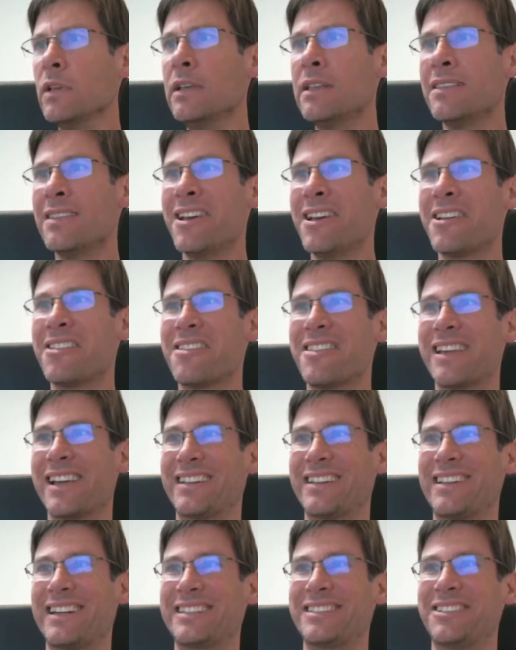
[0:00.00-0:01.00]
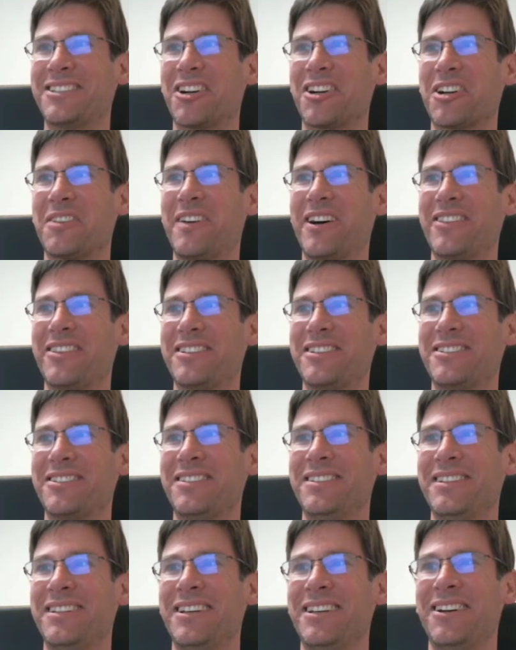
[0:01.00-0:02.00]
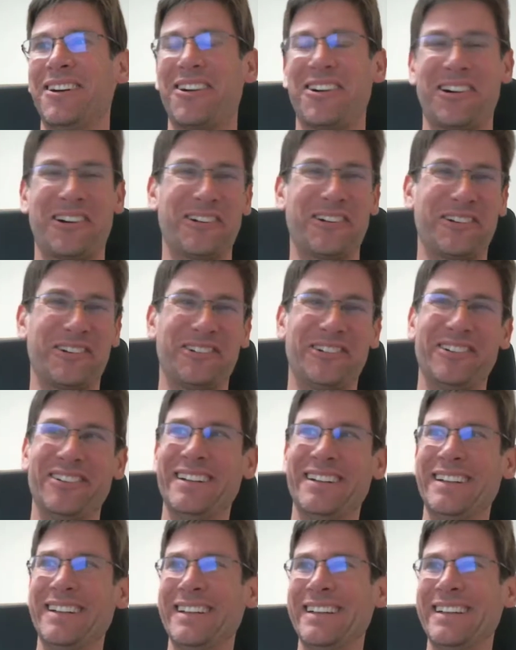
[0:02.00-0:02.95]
And the other thing I'd like to talk about this article